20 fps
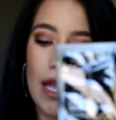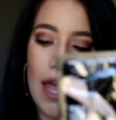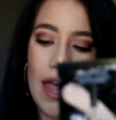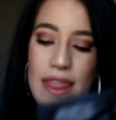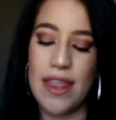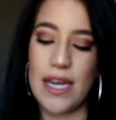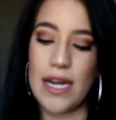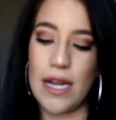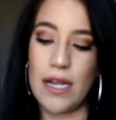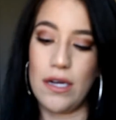
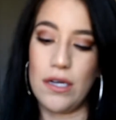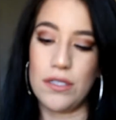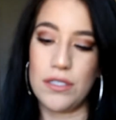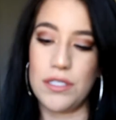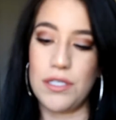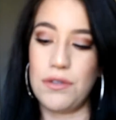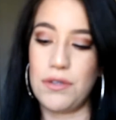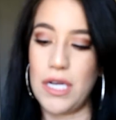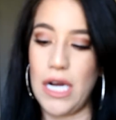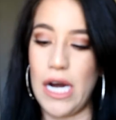And then I
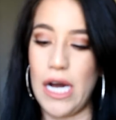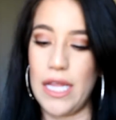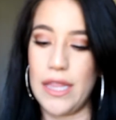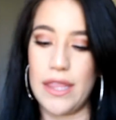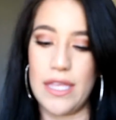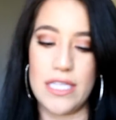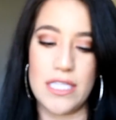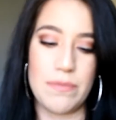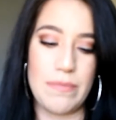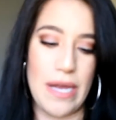also
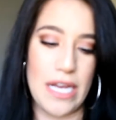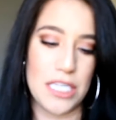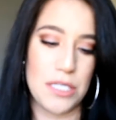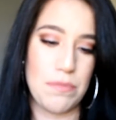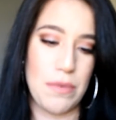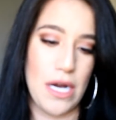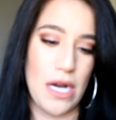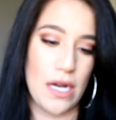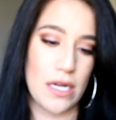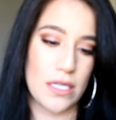got the
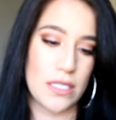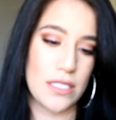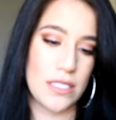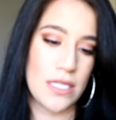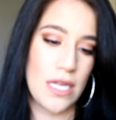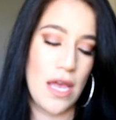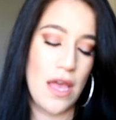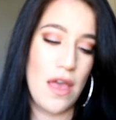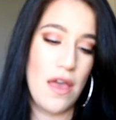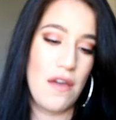
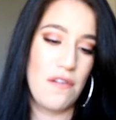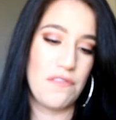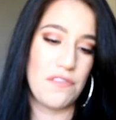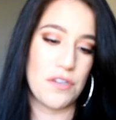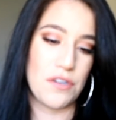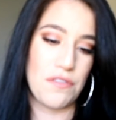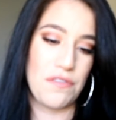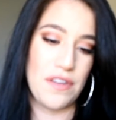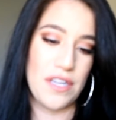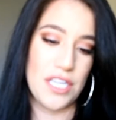Smashbox
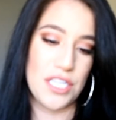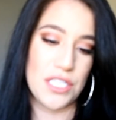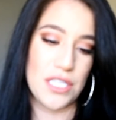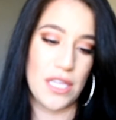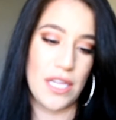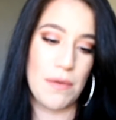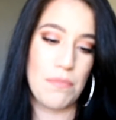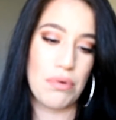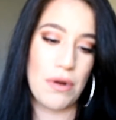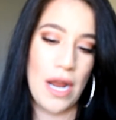Photo Finish
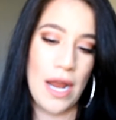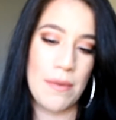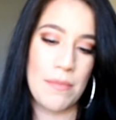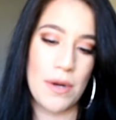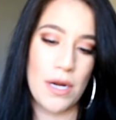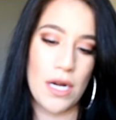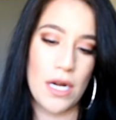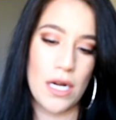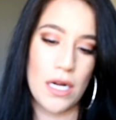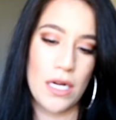Lid
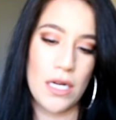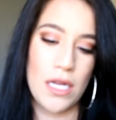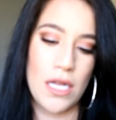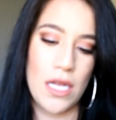Primer.